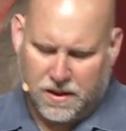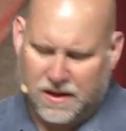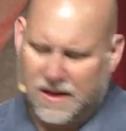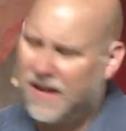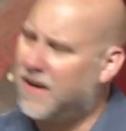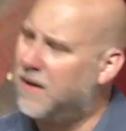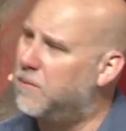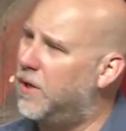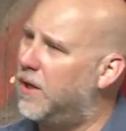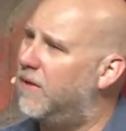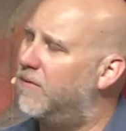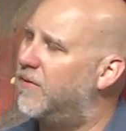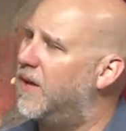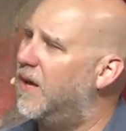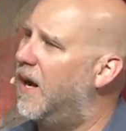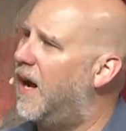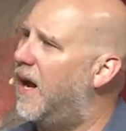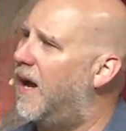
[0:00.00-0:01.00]
An enemy of
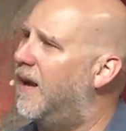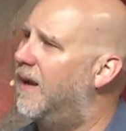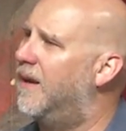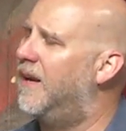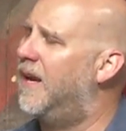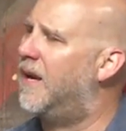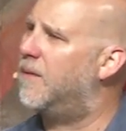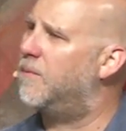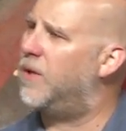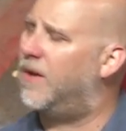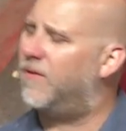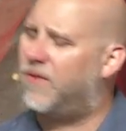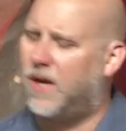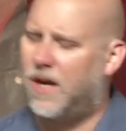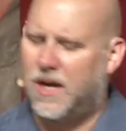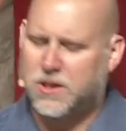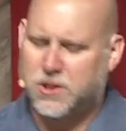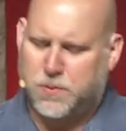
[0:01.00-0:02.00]
God, an enemy of
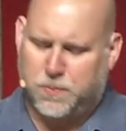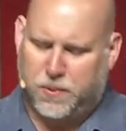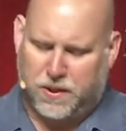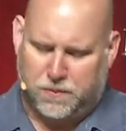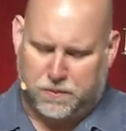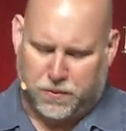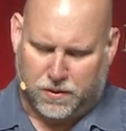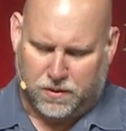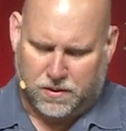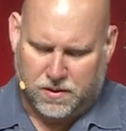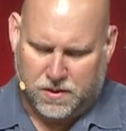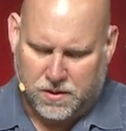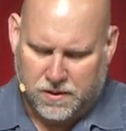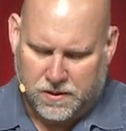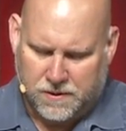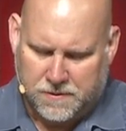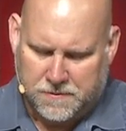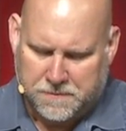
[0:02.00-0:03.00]
God's people.
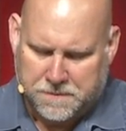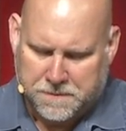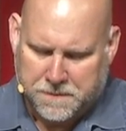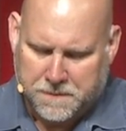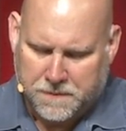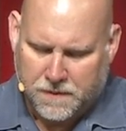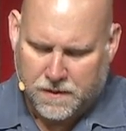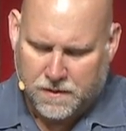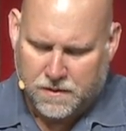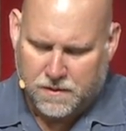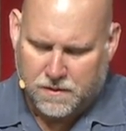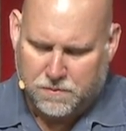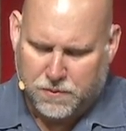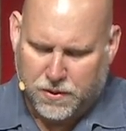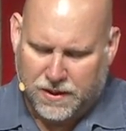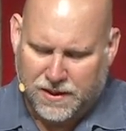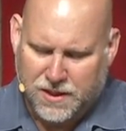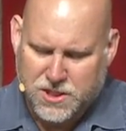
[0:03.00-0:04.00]

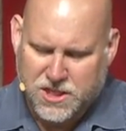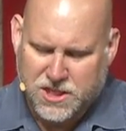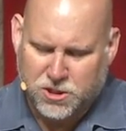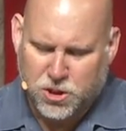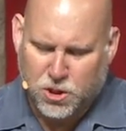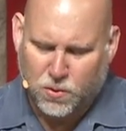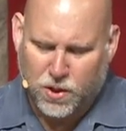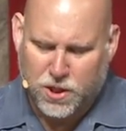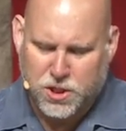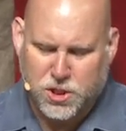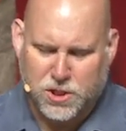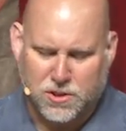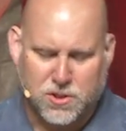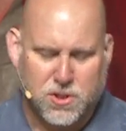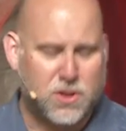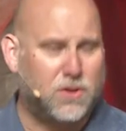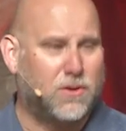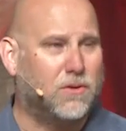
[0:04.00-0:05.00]
But in this
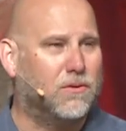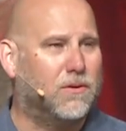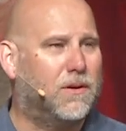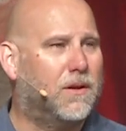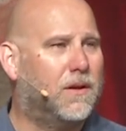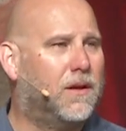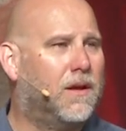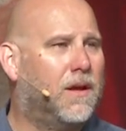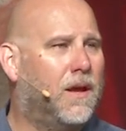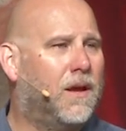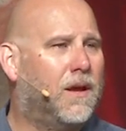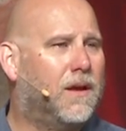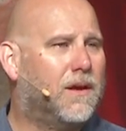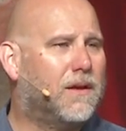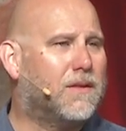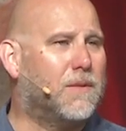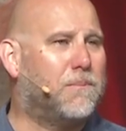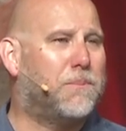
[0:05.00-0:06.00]
situation too,
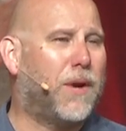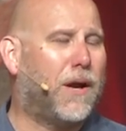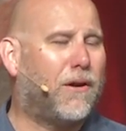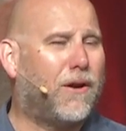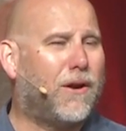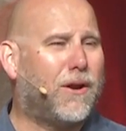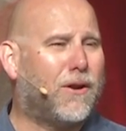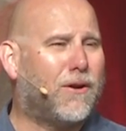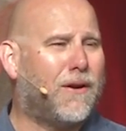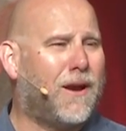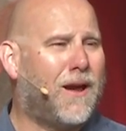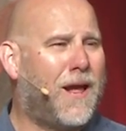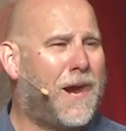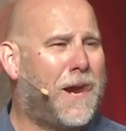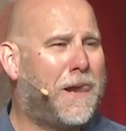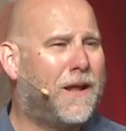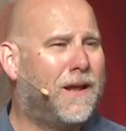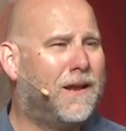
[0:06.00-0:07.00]
the barrier
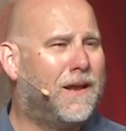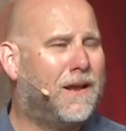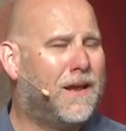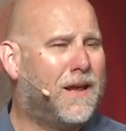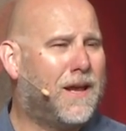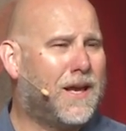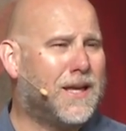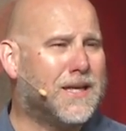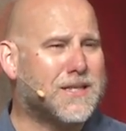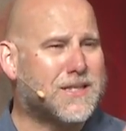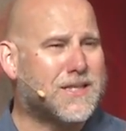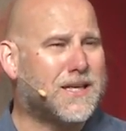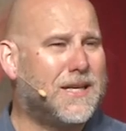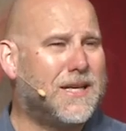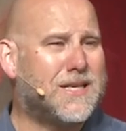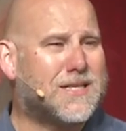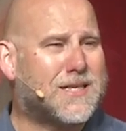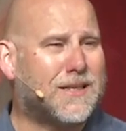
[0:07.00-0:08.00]
is
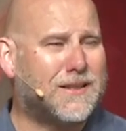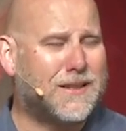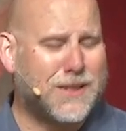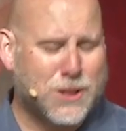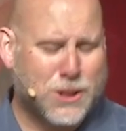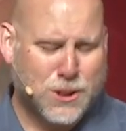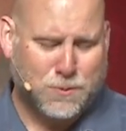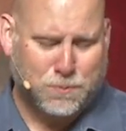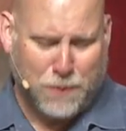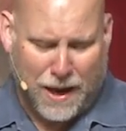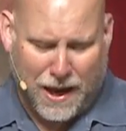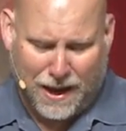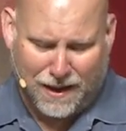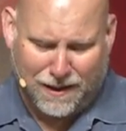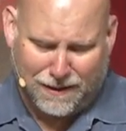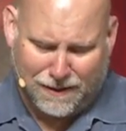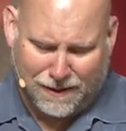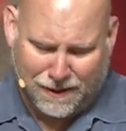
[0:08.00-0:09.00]
easily
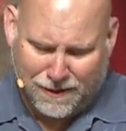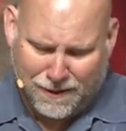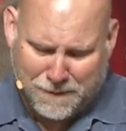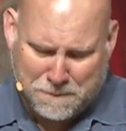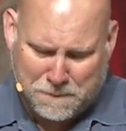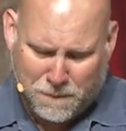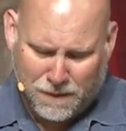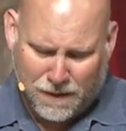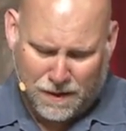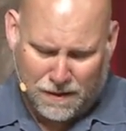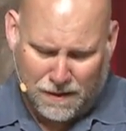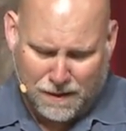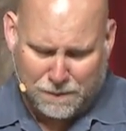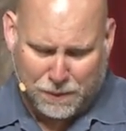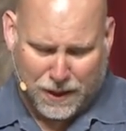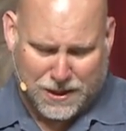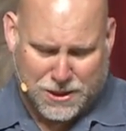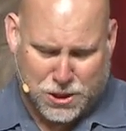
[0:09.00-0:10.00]
spanned
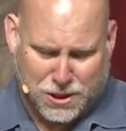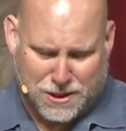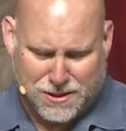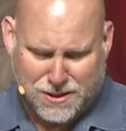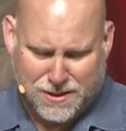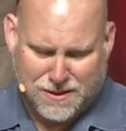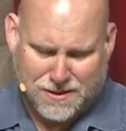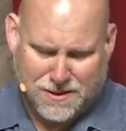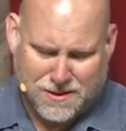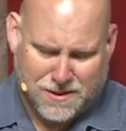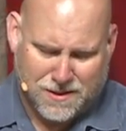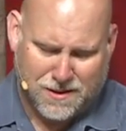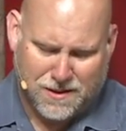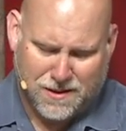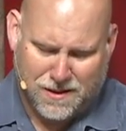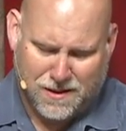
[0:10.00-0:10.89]
by Jesus.